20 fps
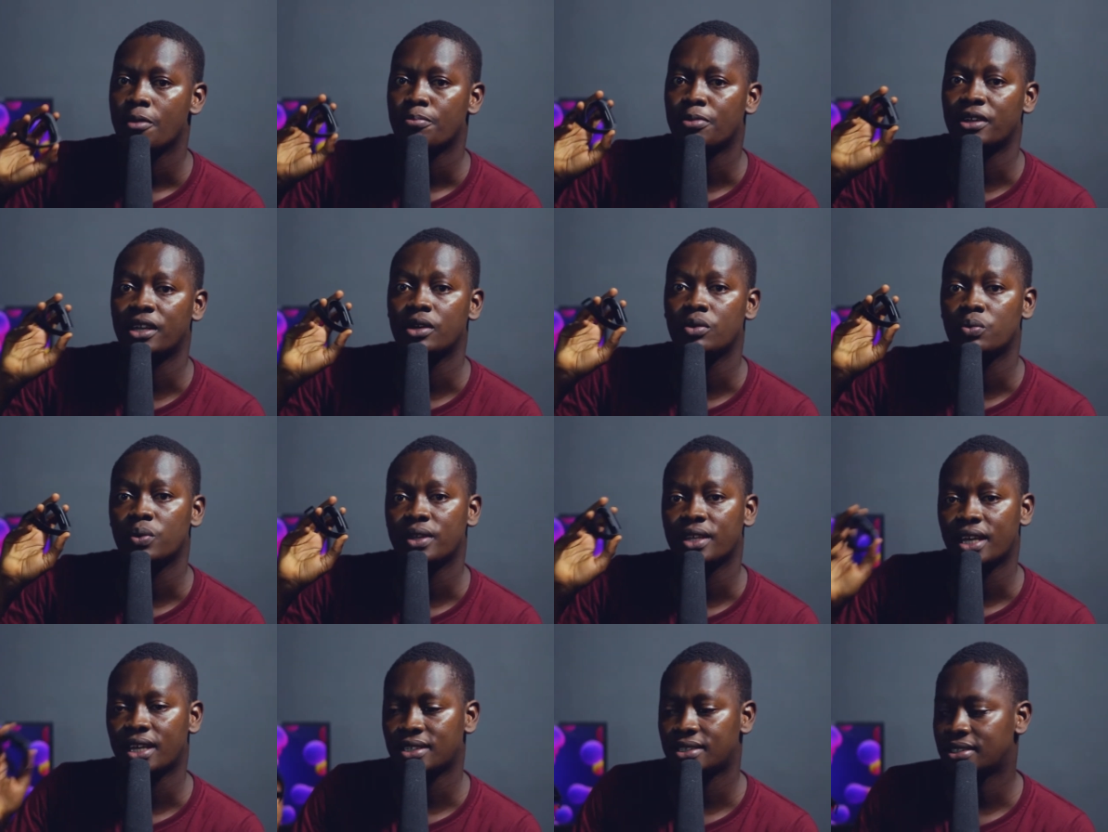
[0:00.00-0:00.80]
But then
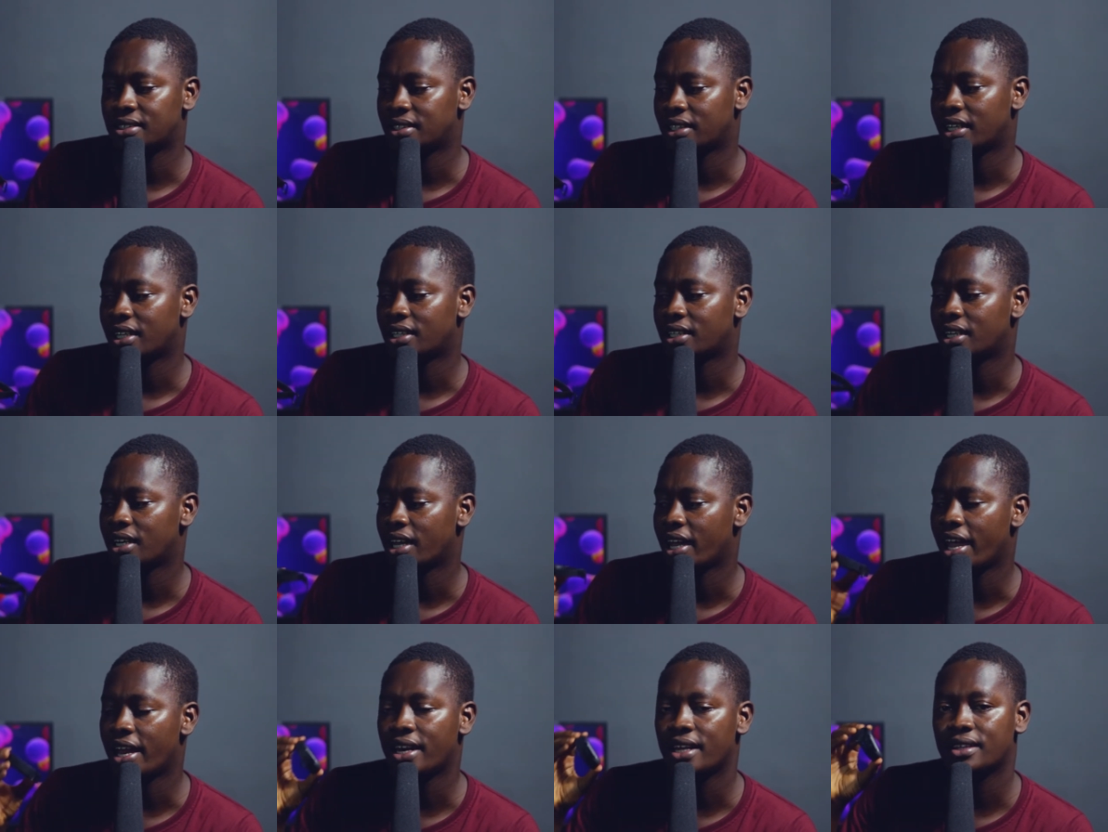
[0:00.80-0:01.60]
with that said,
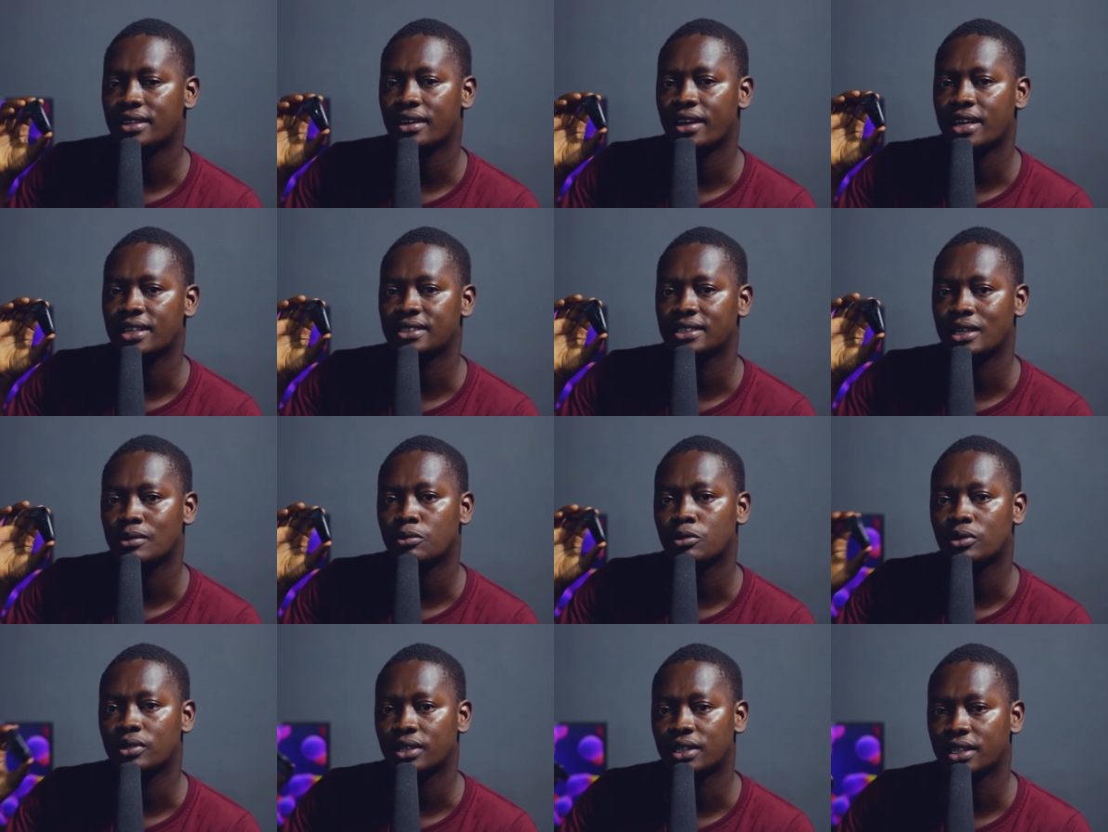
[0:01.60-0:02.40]
anything I say
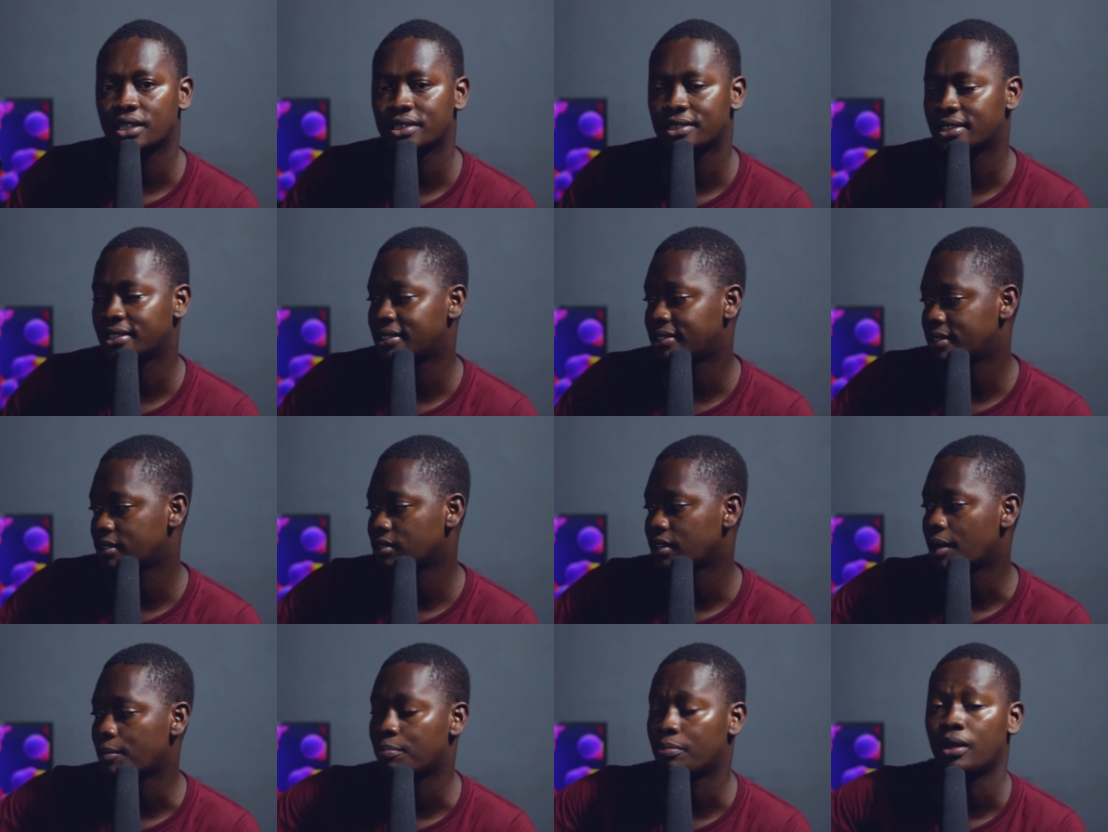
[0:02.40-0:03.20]
about this
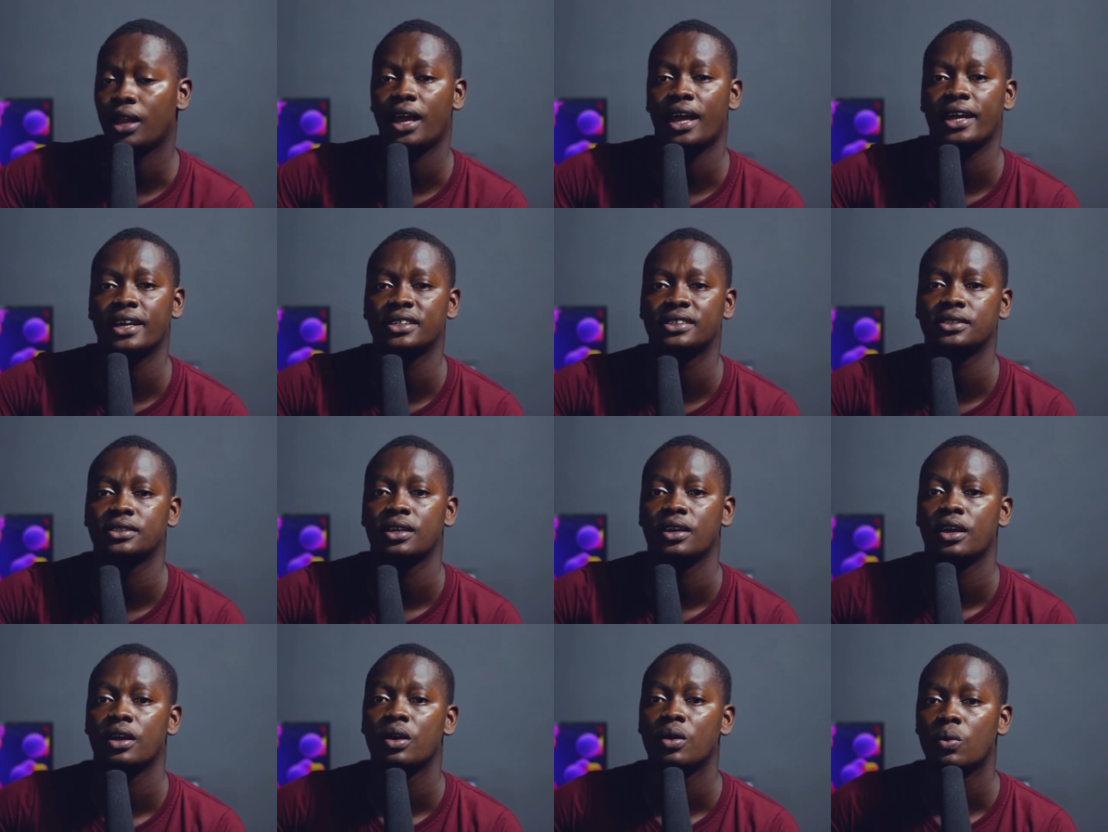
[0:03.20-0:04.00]
still applies
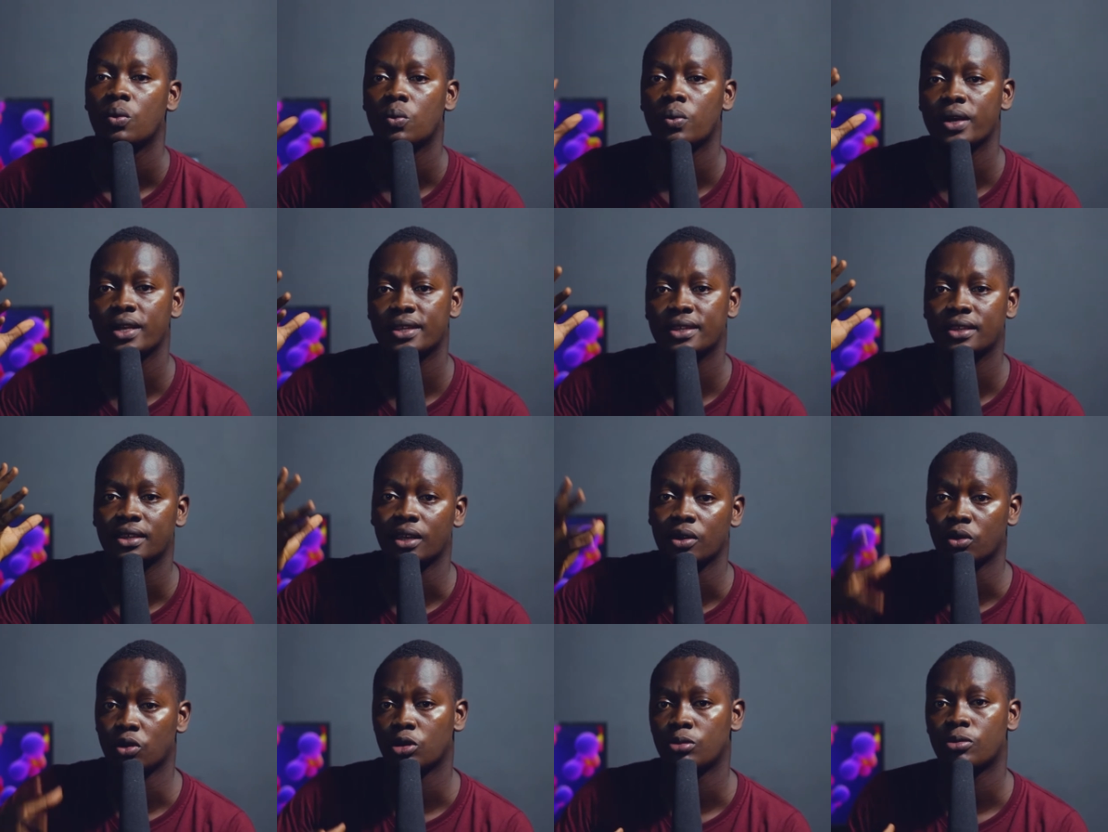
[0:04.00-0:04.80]
with
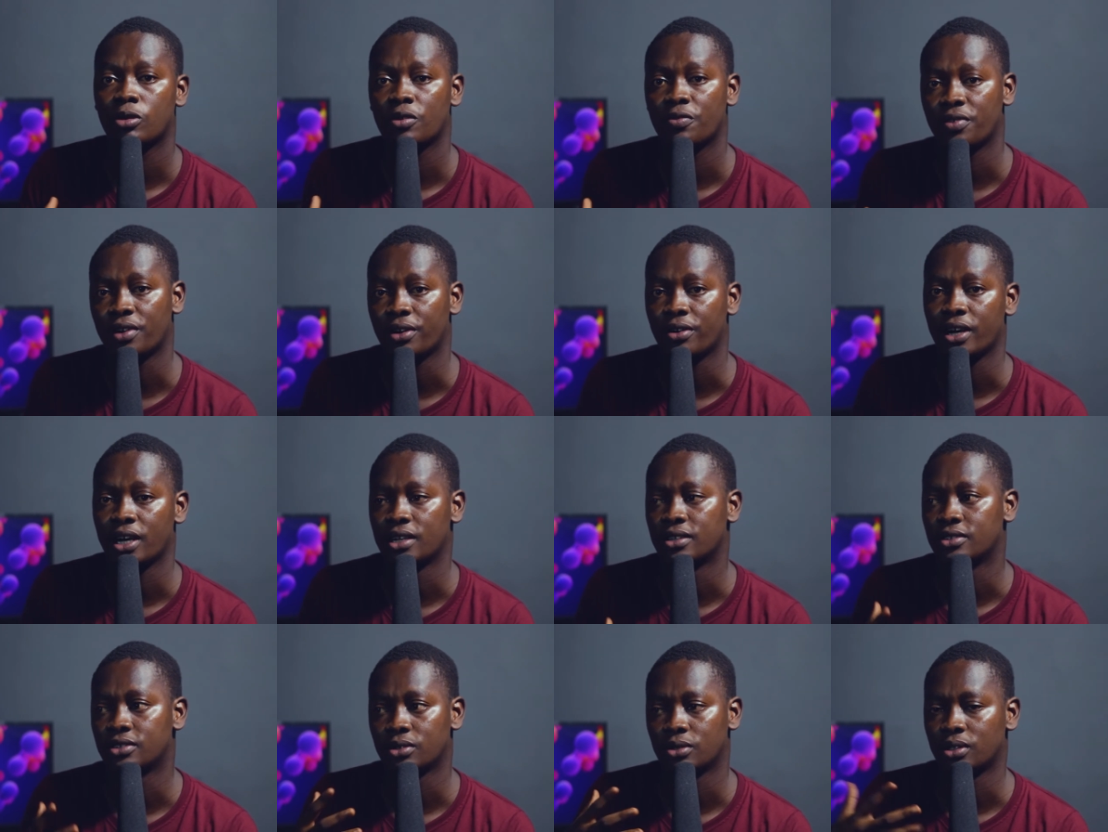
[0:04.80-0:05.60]
the global
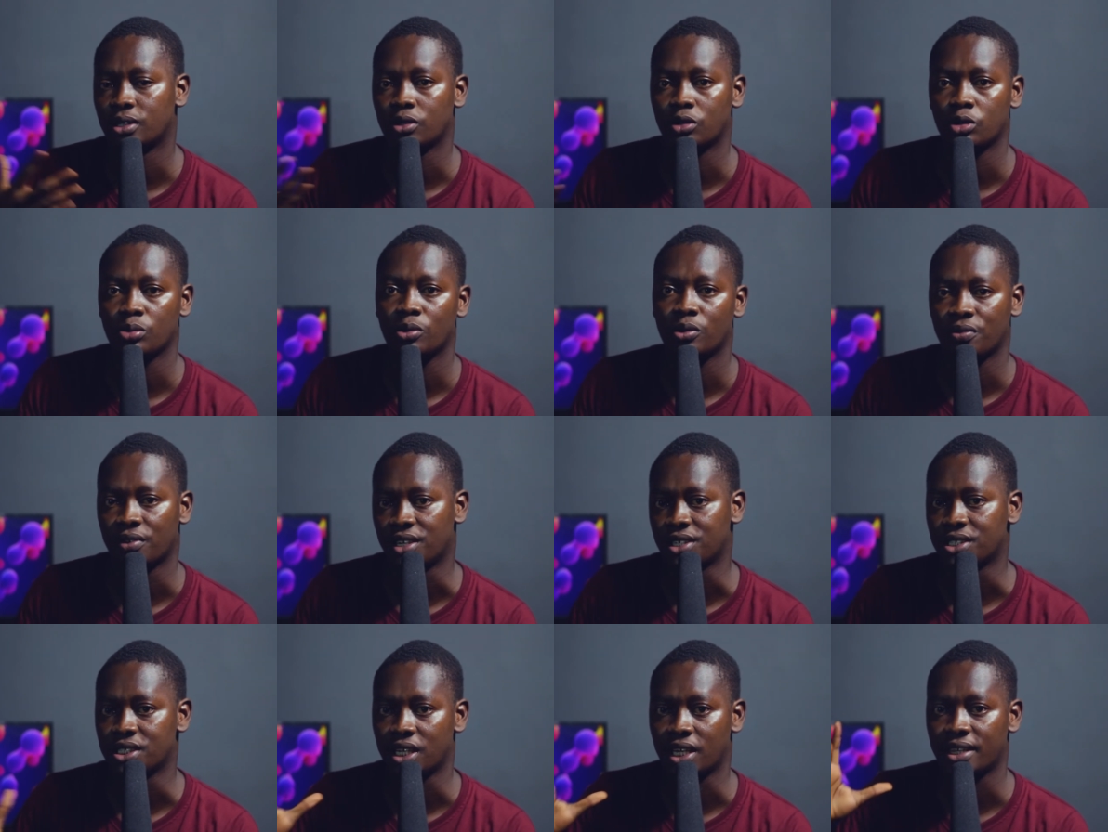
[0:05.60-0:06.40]
variant or the global version.